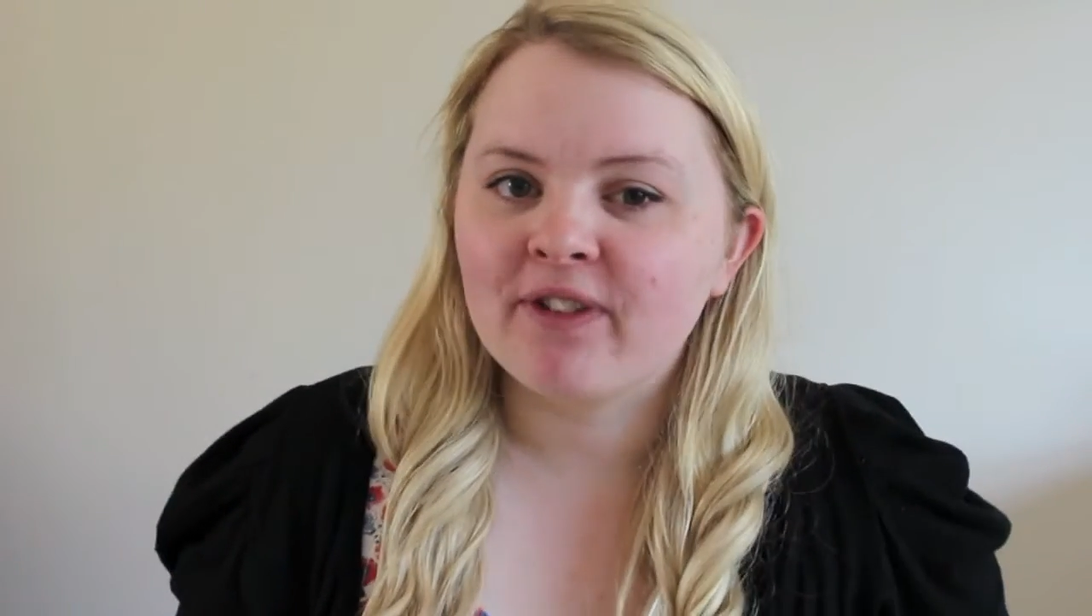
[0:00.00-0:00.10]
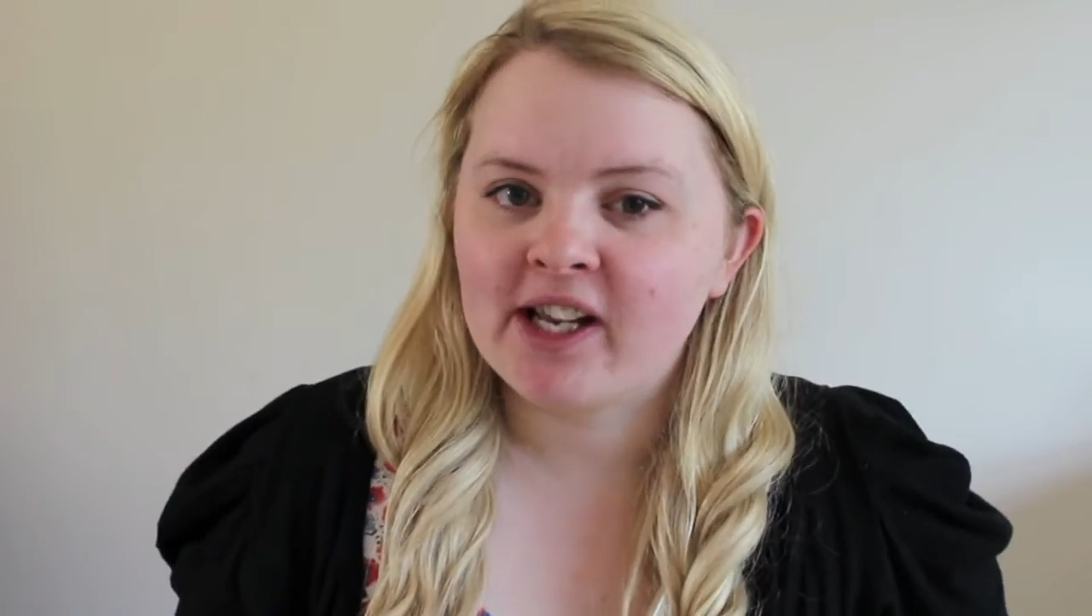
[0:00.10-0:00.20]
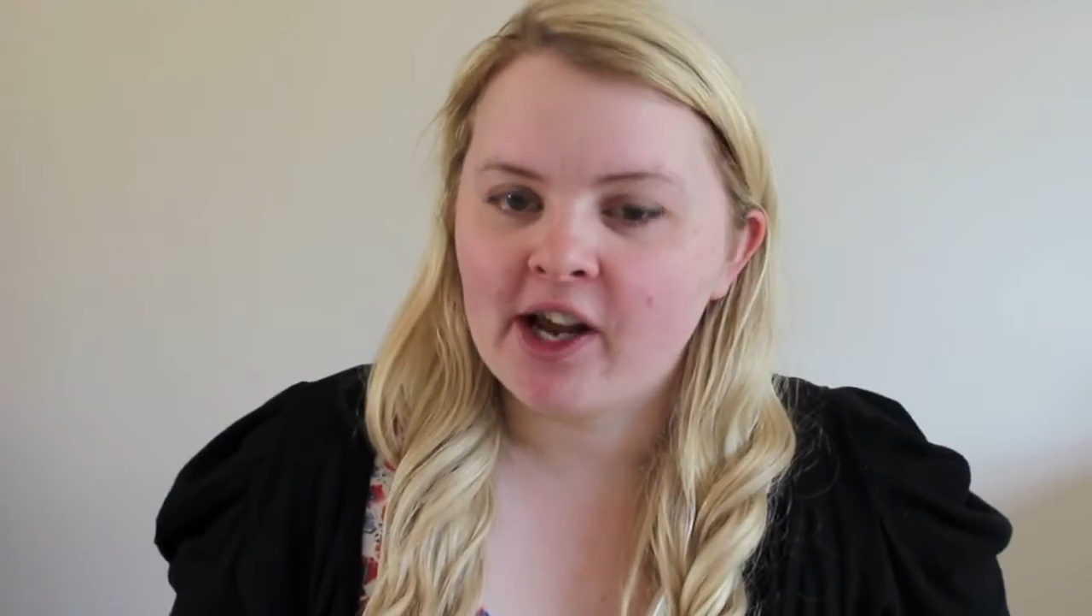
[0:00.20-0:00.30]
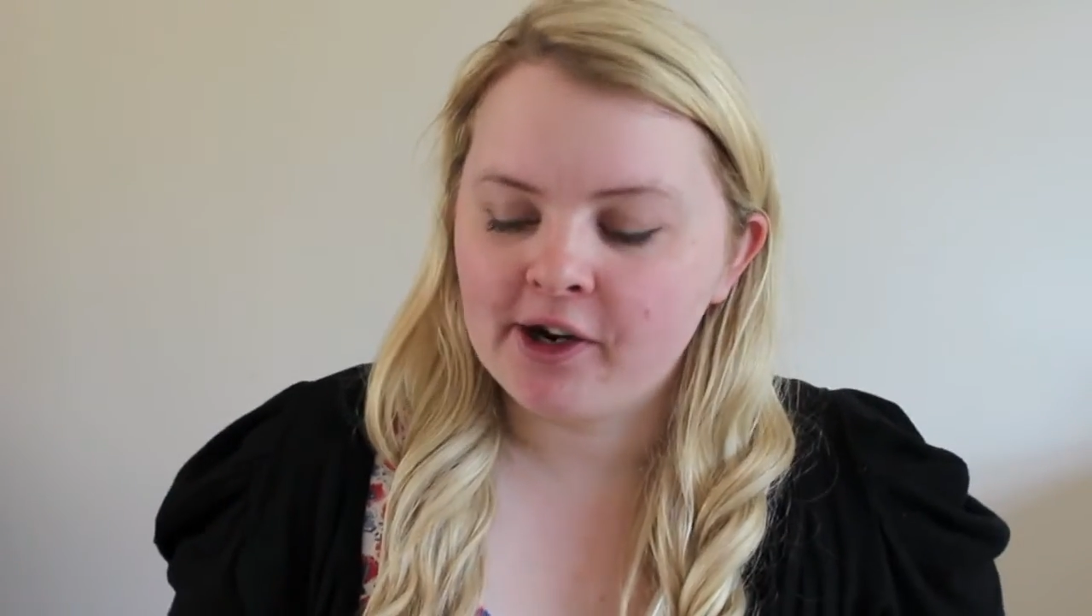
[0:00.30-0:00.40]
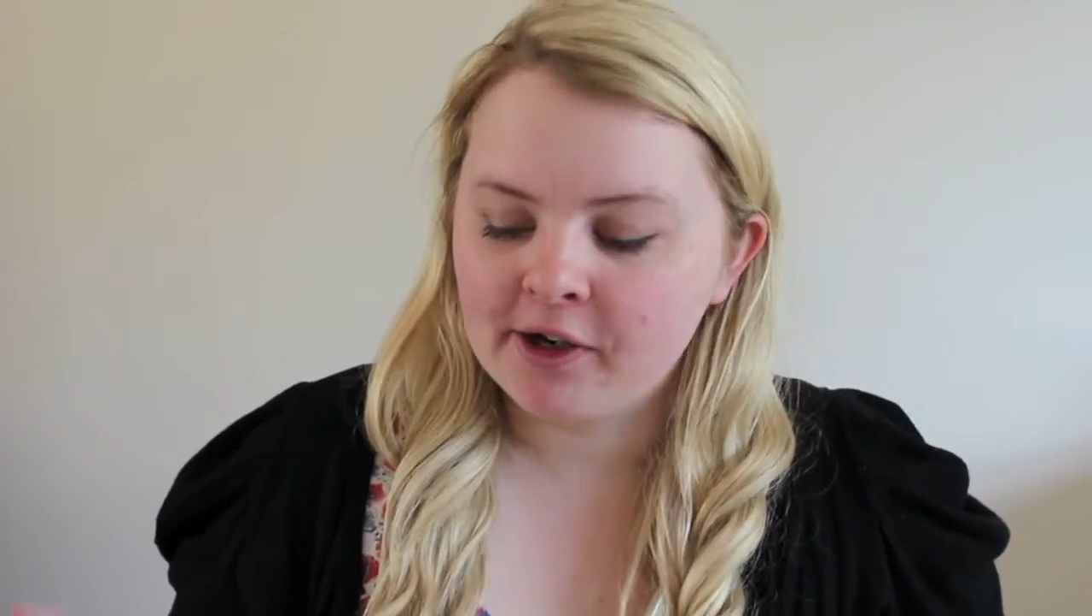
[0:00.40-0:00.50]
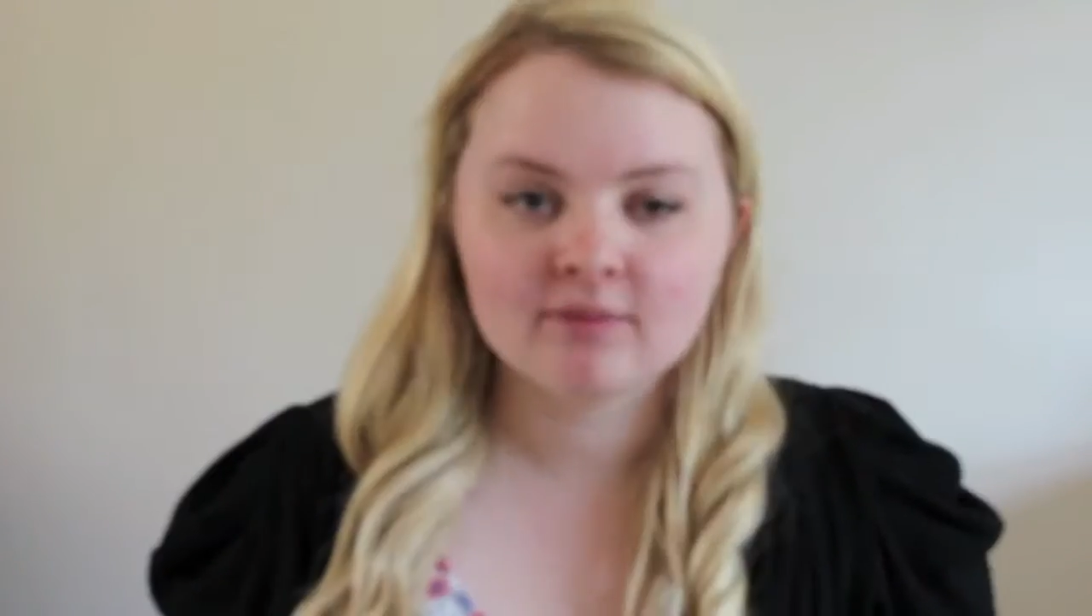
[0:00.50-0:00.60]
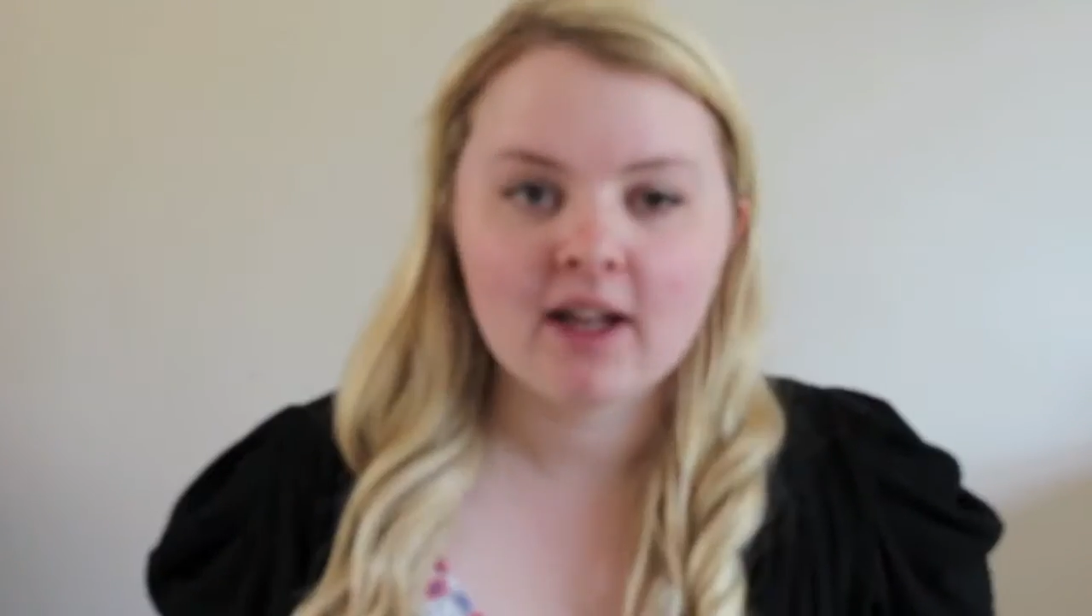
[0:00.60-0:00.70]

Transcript: video.